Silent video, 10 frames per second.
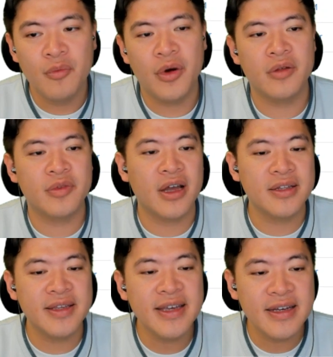but the
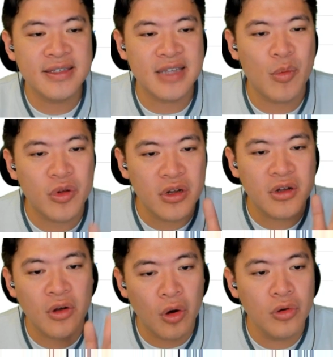idea is I'm gonna
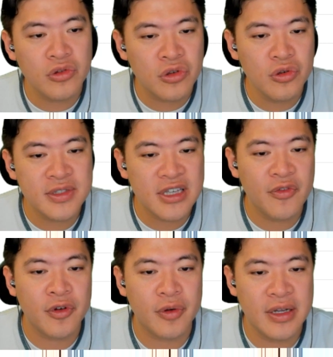go to
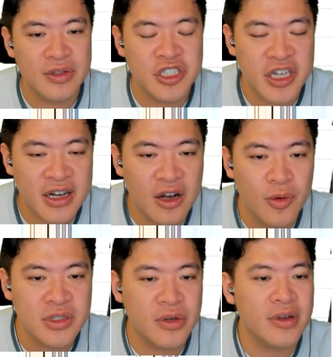South Korea to check
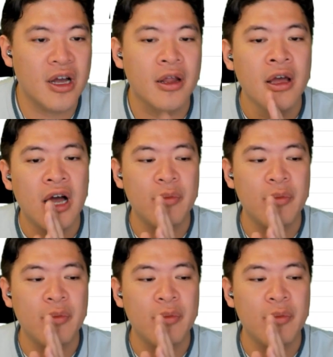out what's going on.